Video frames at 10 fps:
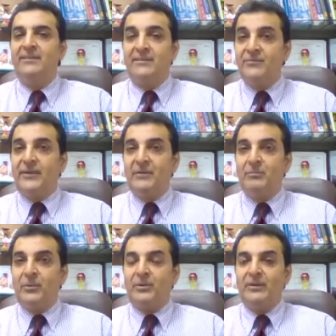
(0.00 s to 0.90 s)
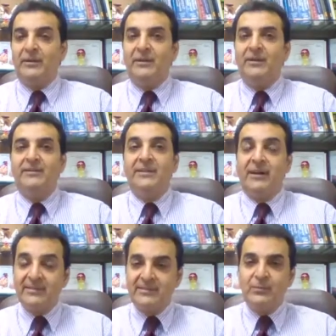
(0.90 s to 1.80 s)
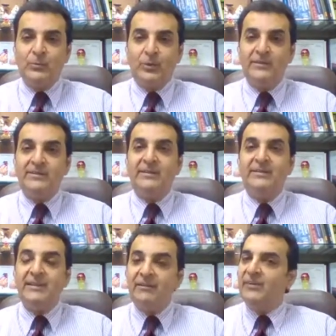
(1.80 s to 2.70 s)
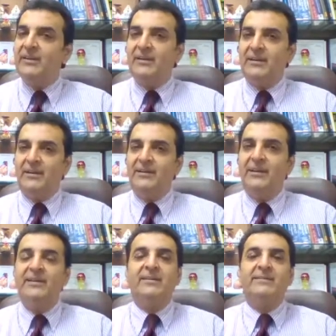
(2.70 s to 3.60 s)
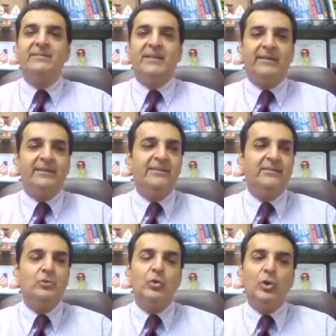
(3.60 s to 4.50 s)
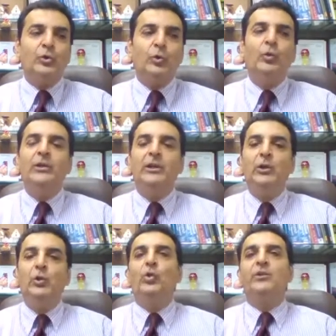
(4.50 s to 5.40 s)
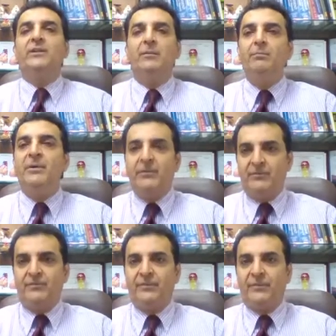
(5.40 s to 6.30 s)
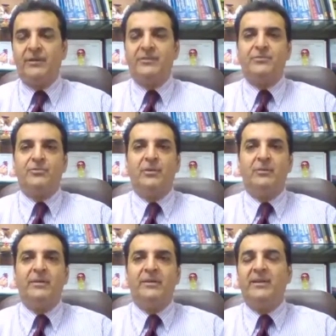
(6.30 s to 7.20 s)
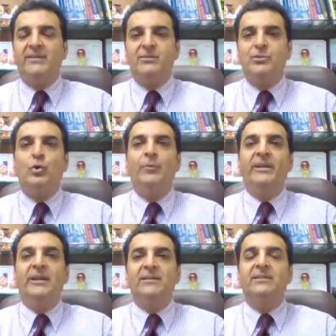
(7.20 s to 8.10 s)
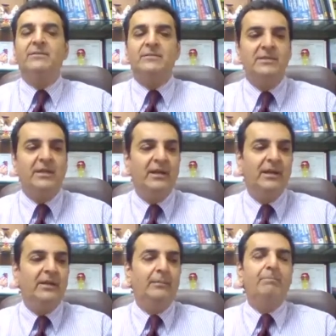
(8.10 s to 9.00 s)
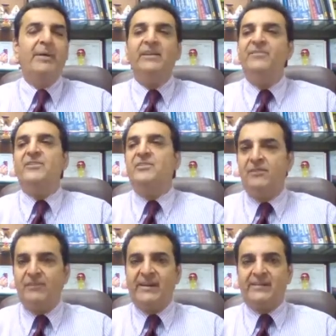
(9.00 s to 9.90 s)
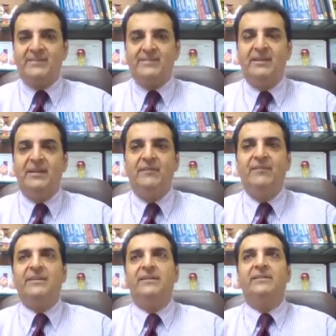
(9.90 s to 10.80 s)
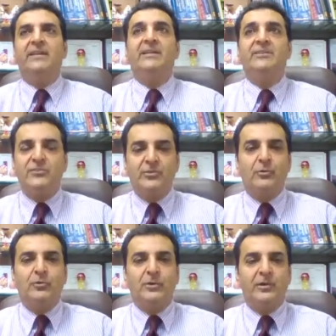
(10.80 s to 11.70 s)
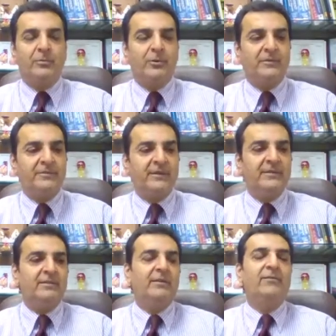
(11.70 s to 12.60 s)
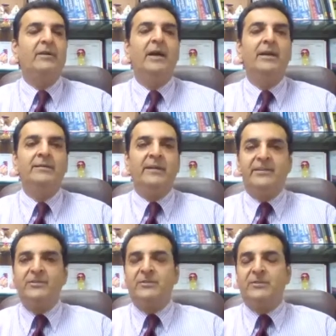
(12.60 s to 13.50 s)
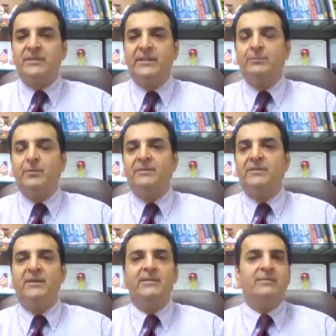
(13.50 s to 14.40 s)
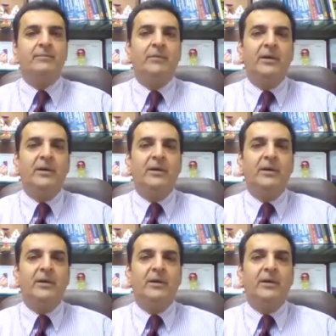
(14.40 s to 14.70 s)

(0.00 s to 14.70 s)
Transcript: This is very important. The answer was definitely. It is statins not only lower the number of cholesterol, but it has so many other beneficial effects affecting the atherosclerotic process, nitrous oxide process,